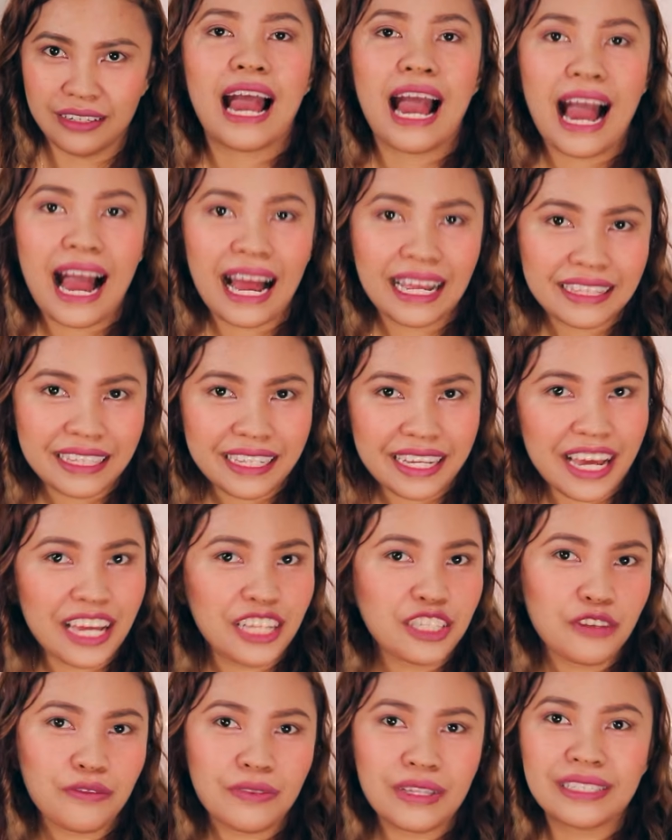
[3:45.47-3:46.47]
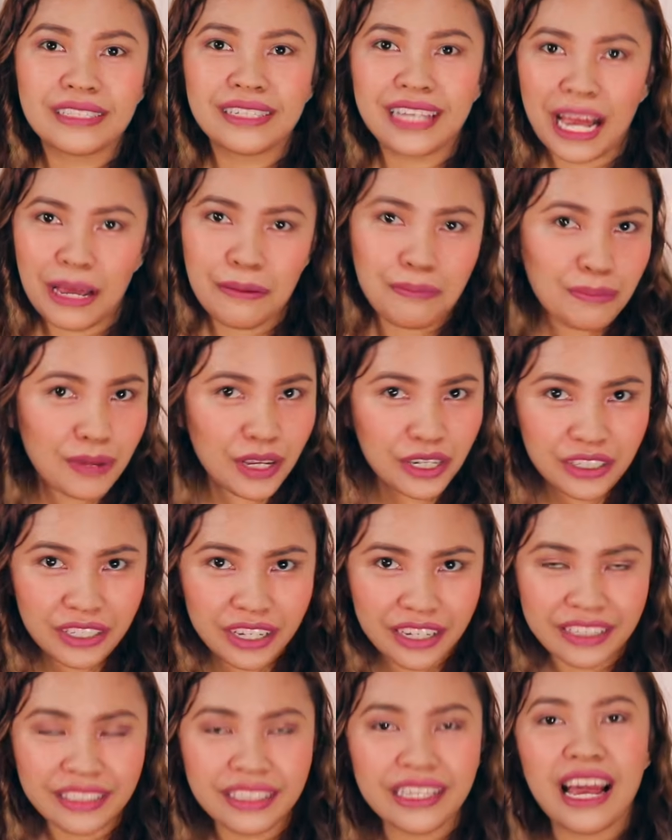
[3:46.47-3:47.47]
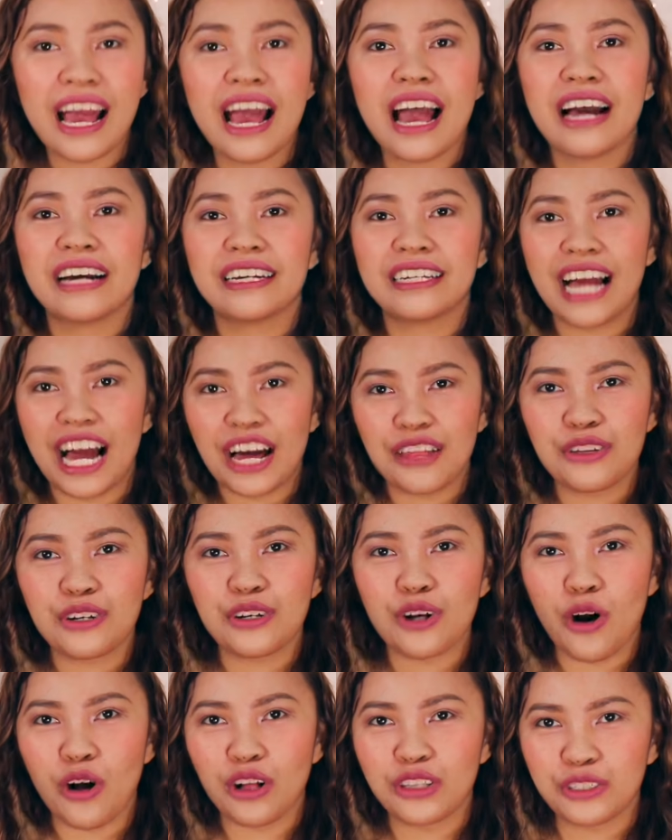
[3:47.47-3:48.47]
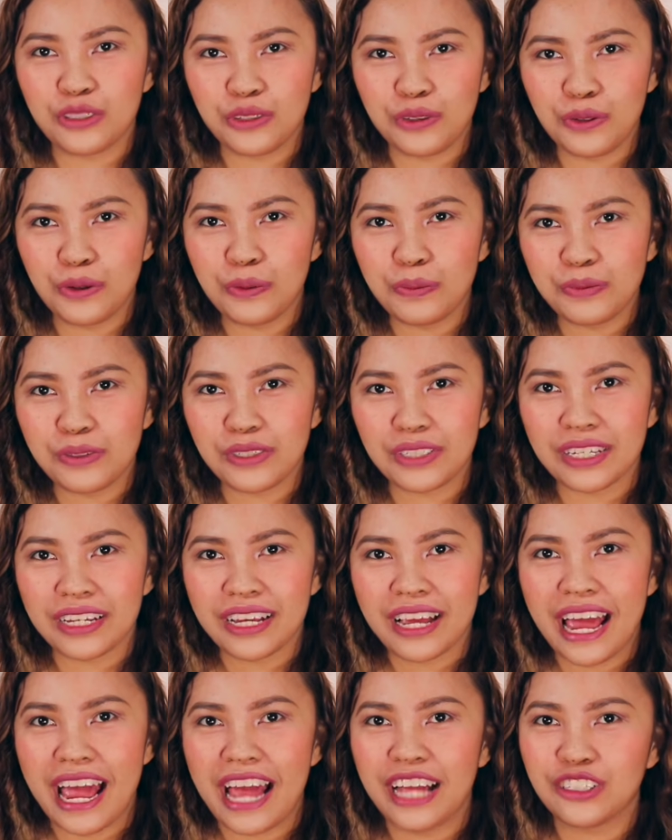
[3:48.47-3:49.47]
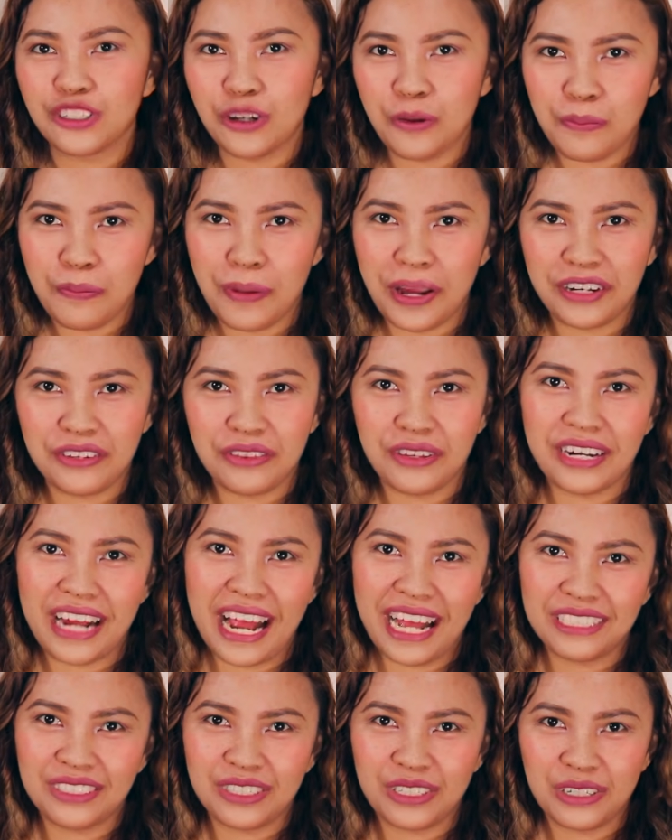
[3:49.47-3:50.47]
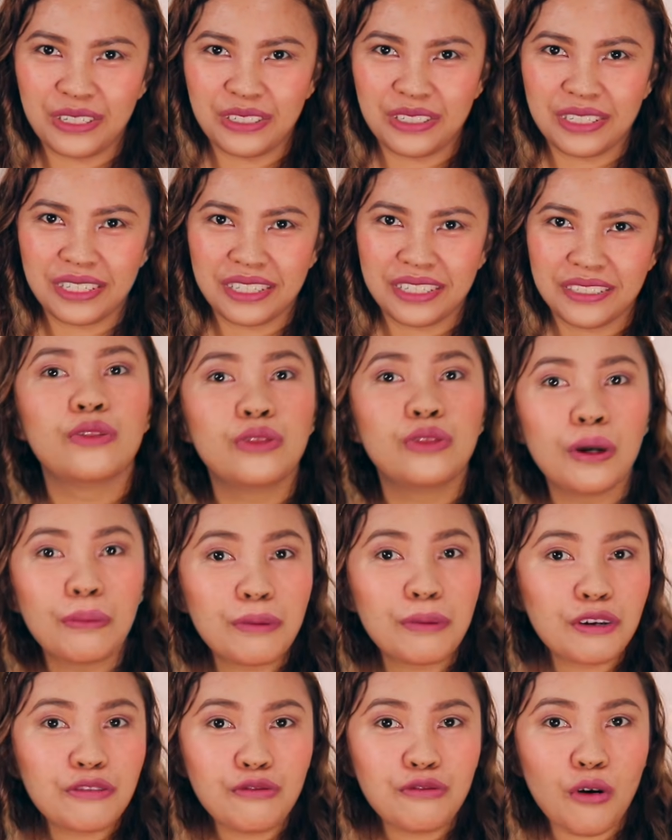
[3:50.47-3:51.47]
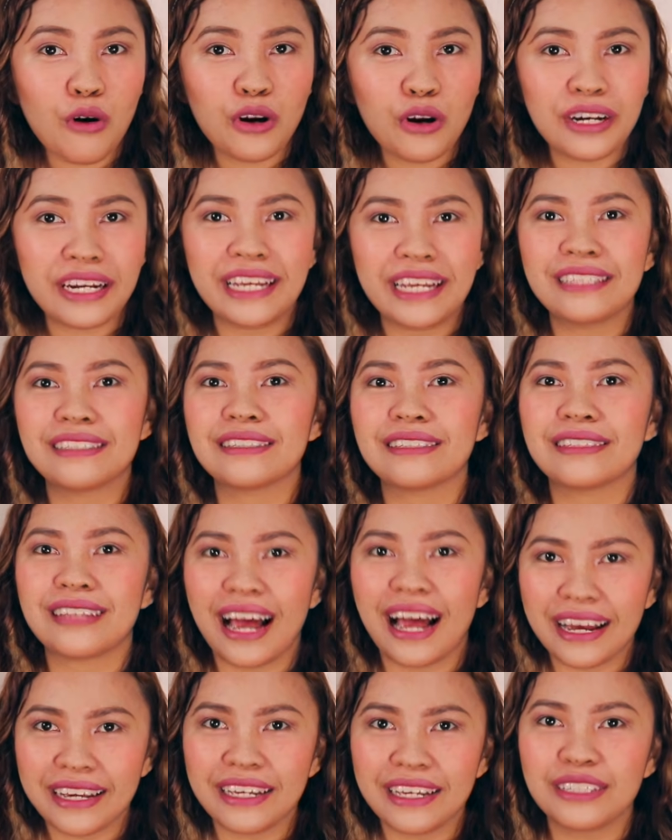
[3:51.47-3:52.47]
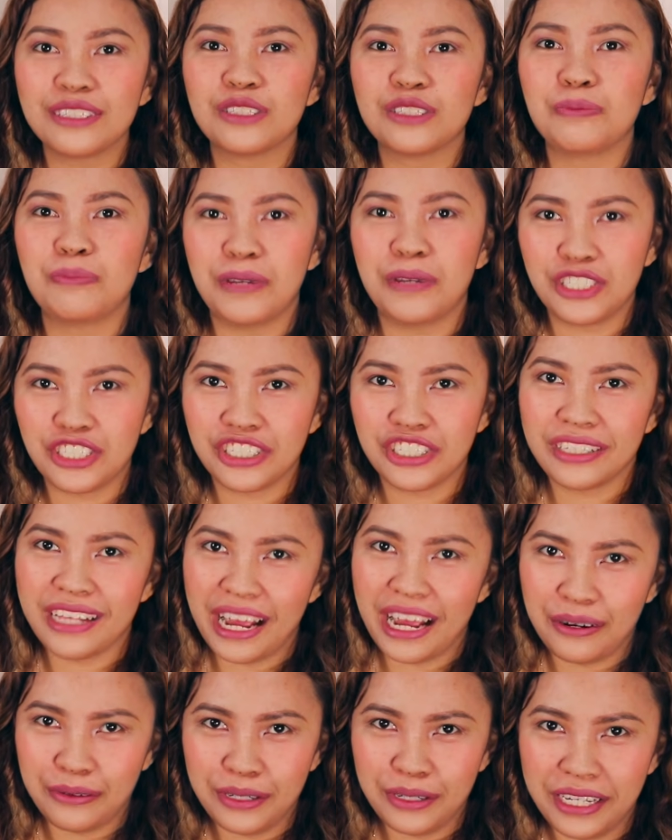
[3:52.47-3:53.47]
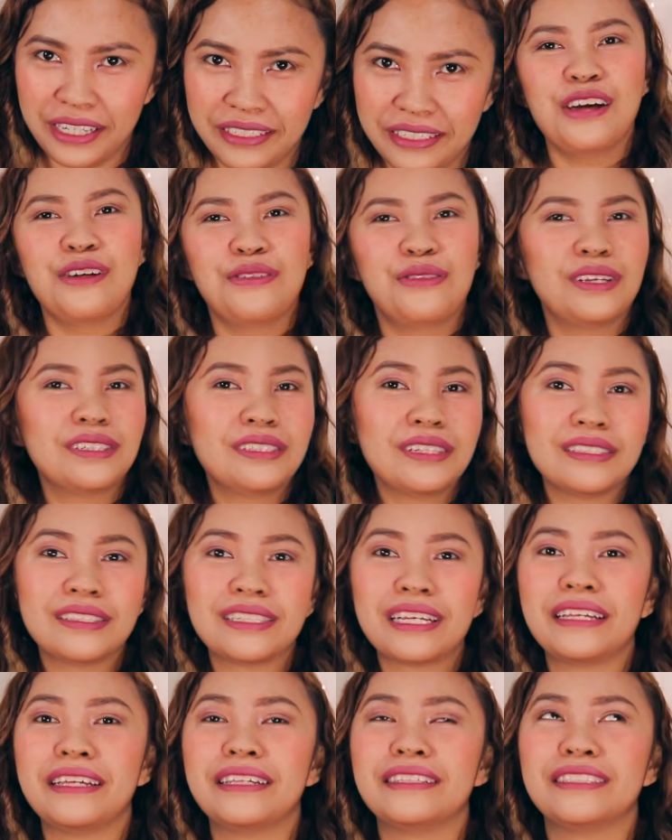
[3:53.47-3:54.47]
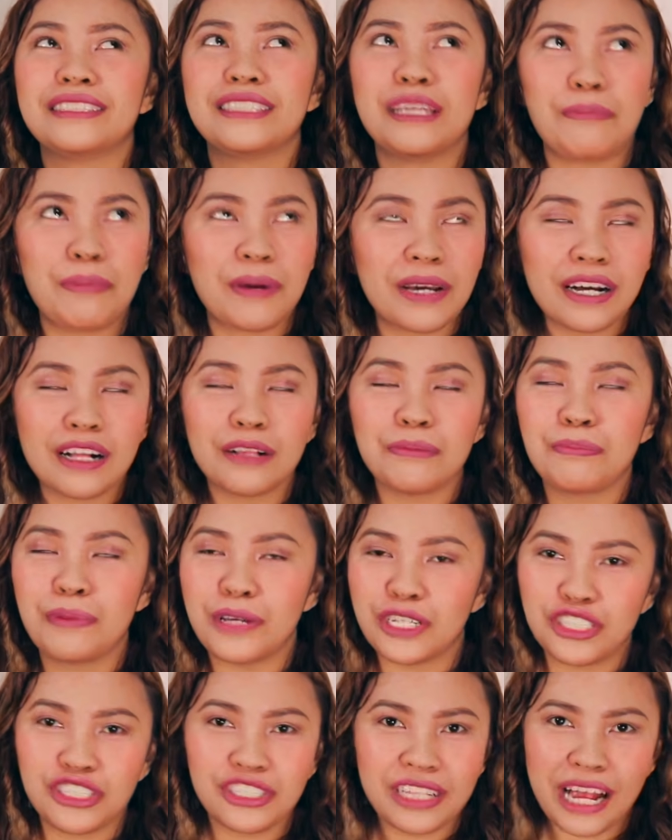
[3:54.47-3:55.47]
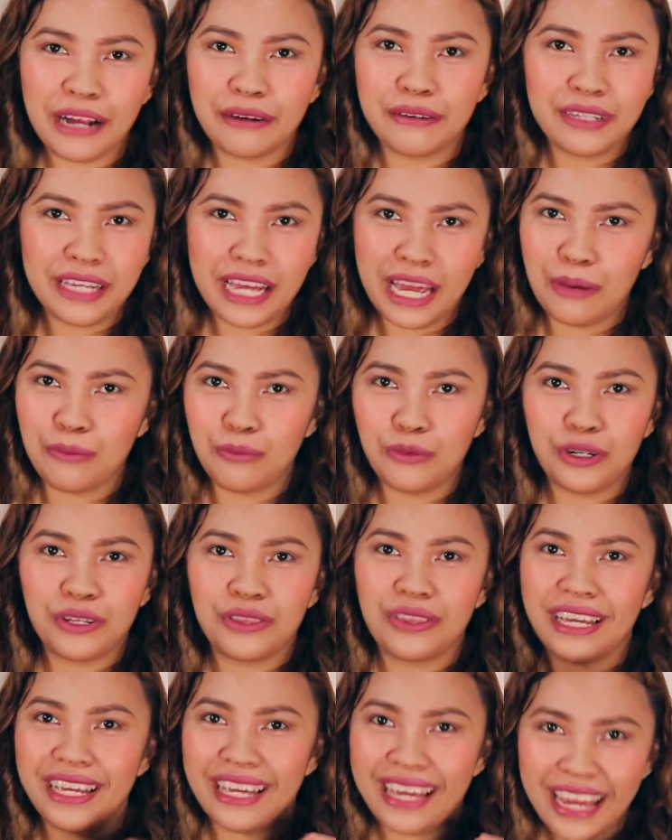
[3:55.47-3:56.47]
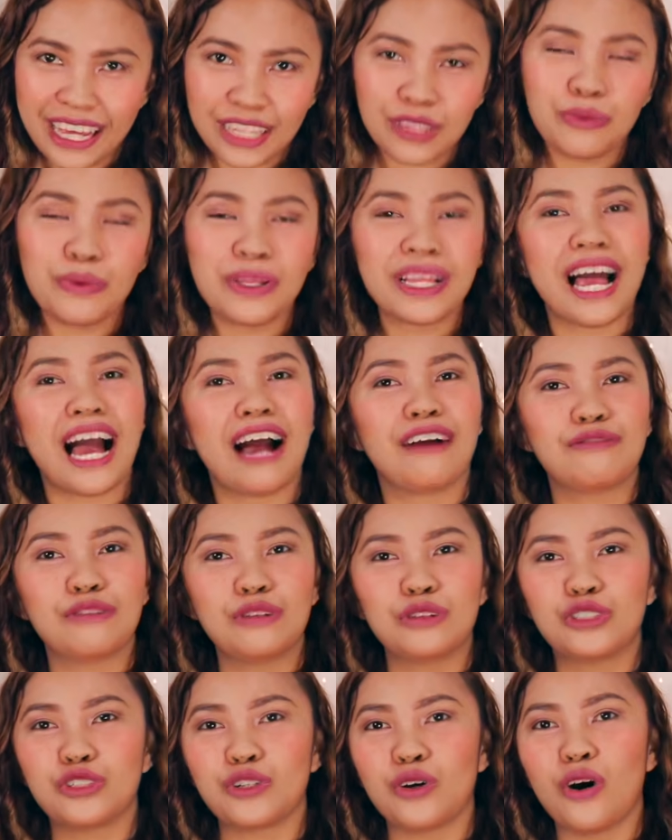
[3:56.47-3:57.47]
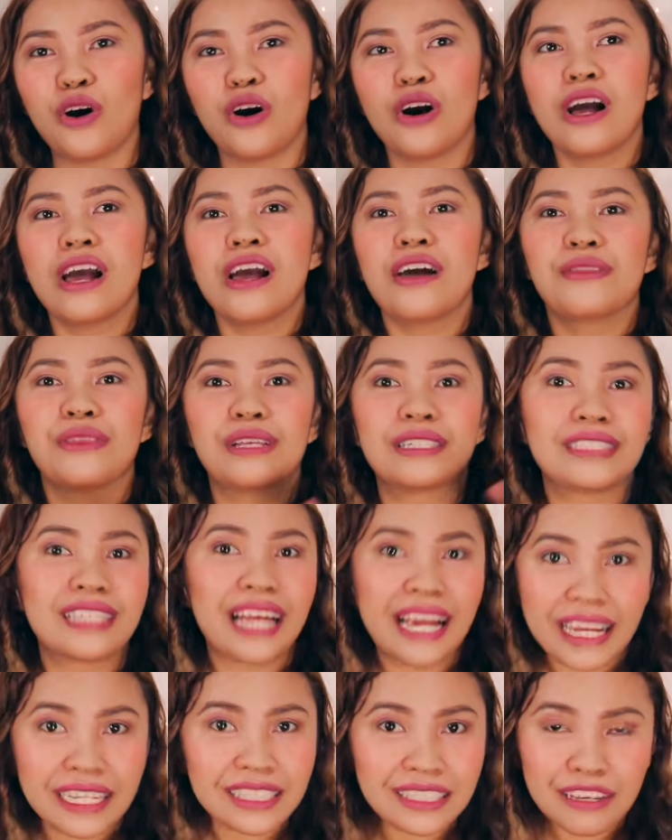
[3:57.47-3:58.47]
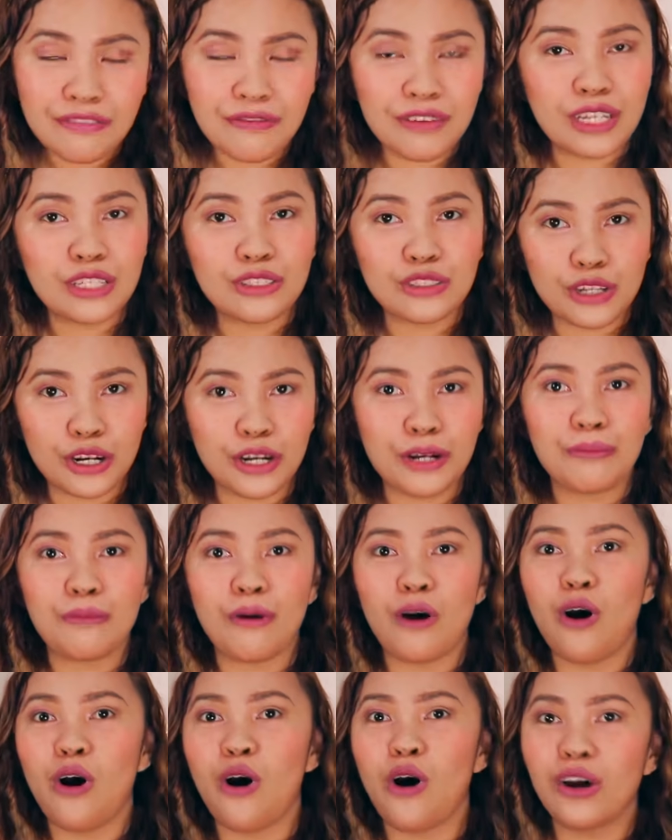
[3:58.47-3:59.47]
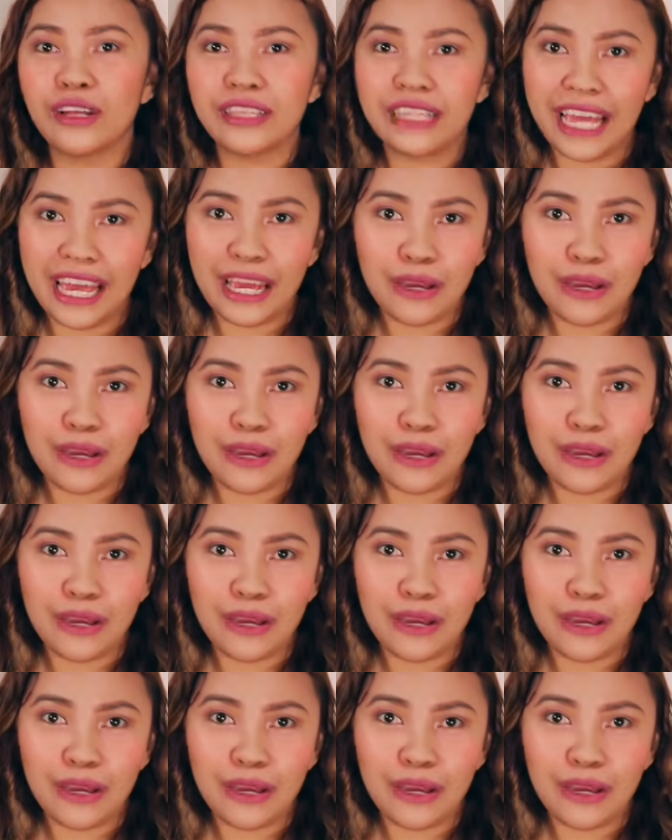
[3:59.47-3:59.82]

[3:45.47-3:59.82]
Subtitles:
At the end of the time period, gather all the groups and compare their answers. Number 4 is Science Pictionary. This is a typical Pictionary game where it will have to draw the scientific term on a